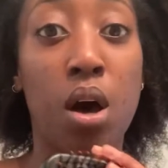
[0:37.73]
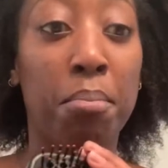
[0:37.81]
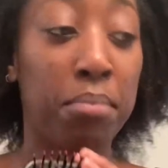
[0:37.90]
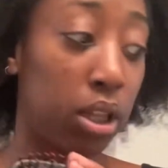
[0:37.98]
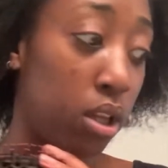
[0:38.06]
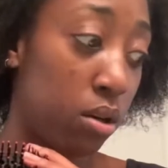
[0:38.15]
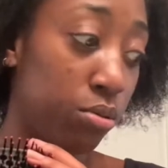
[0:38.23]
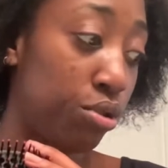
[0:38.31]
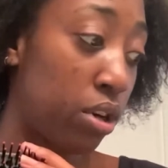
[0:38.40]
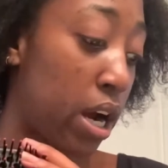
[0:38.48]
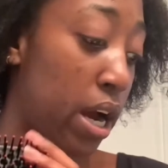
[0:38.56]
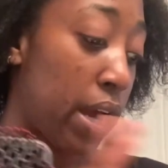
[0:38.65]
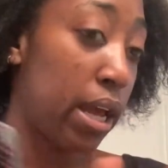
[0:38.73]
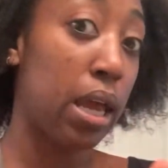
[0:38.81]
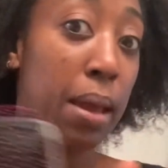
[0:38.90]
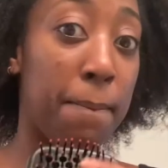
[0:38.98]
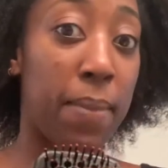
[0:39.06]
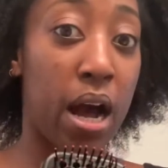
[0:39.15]
blow dry
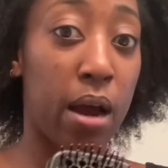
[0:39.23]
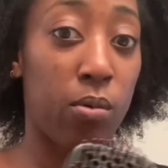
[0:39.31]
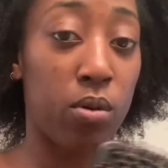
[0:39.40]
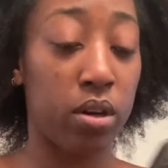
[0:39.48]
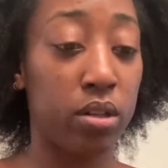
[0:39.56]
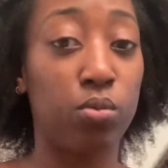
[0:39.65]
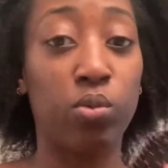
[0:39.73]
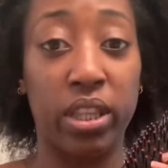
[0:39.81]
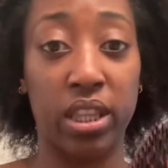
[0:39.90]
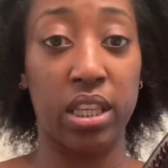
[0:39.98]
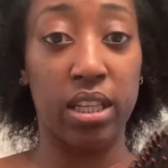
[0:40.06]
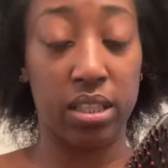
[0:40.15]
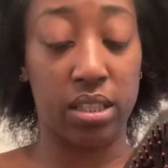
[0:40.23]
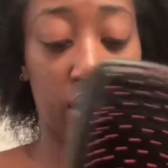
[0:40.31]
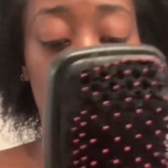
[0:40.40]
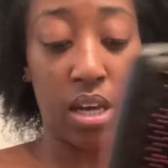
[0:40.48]
and buy one with this.